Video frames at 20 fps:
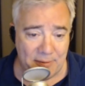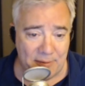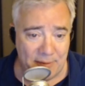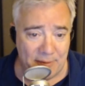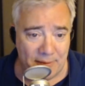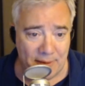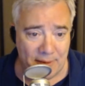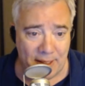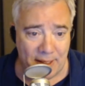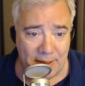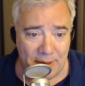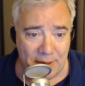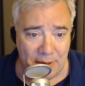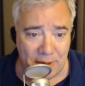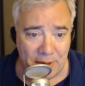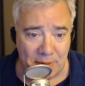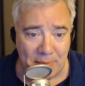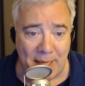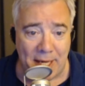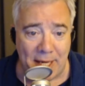uh,
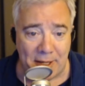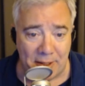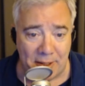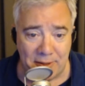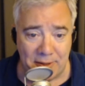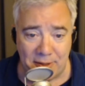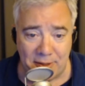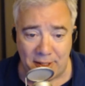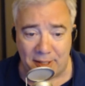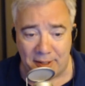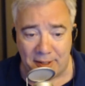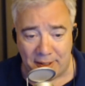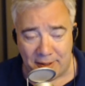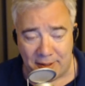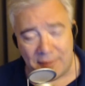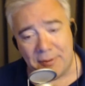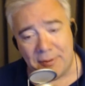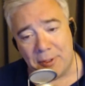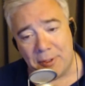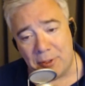news makers, uh, the,
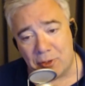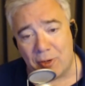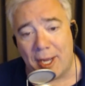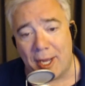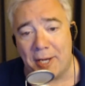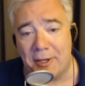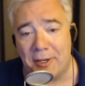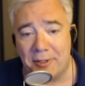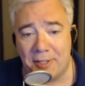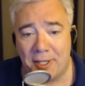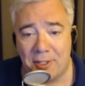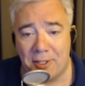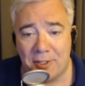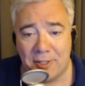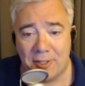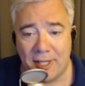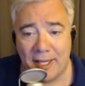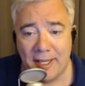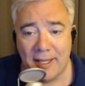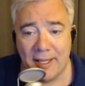the news writers, I should
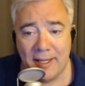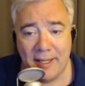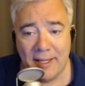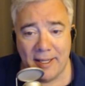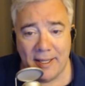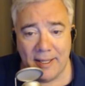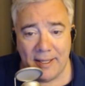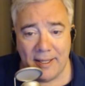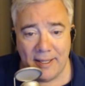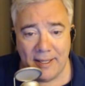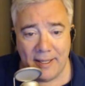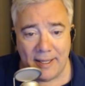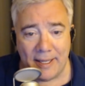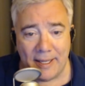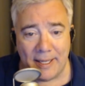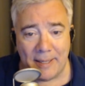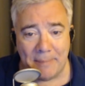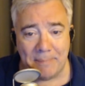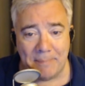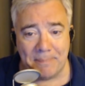mm-hmm. say,
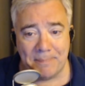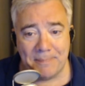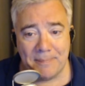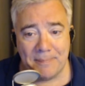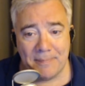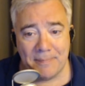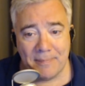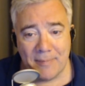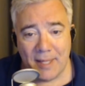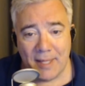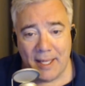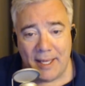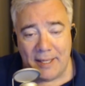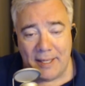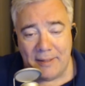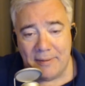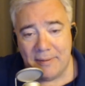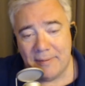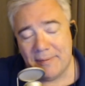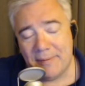um,
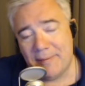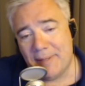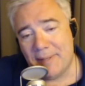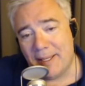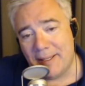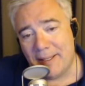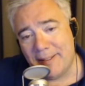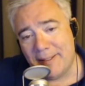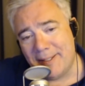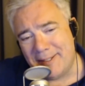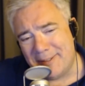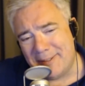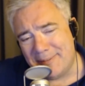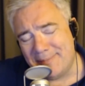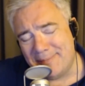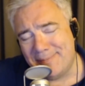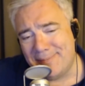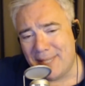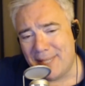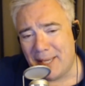and uh, you know
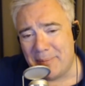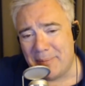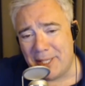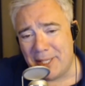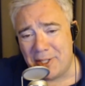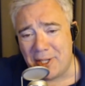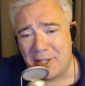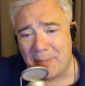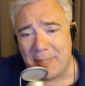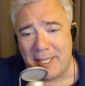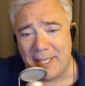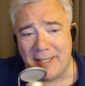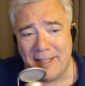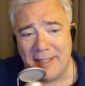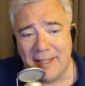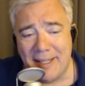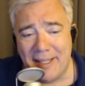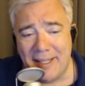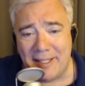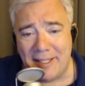how much i mean
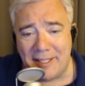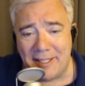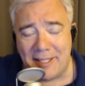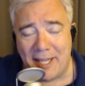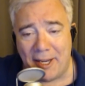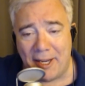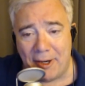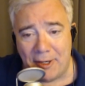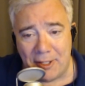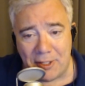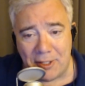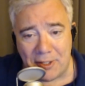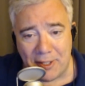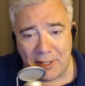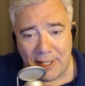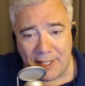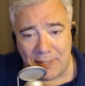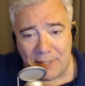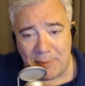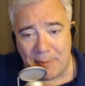the entire industry
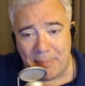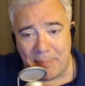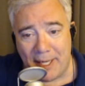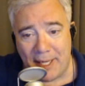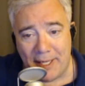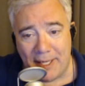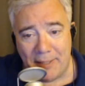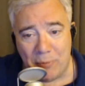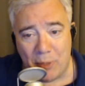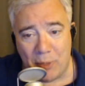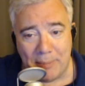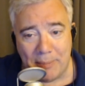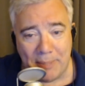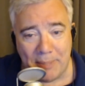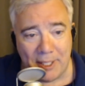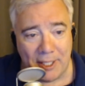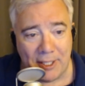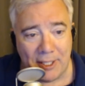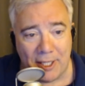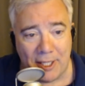has been paid 1
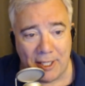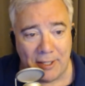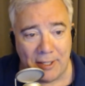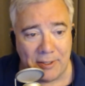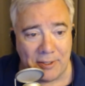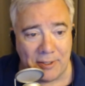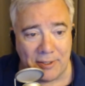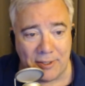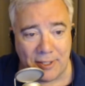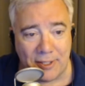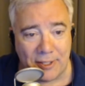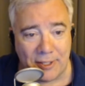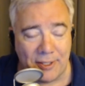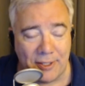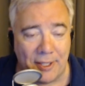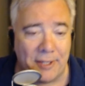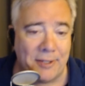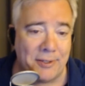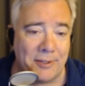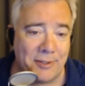billion dollars in 6
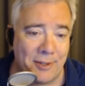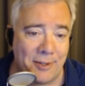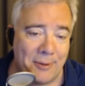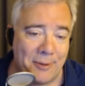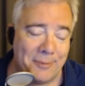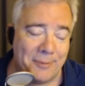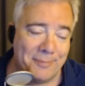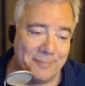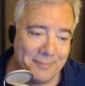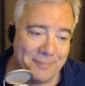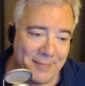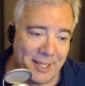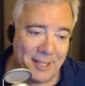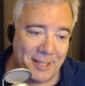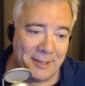years so you know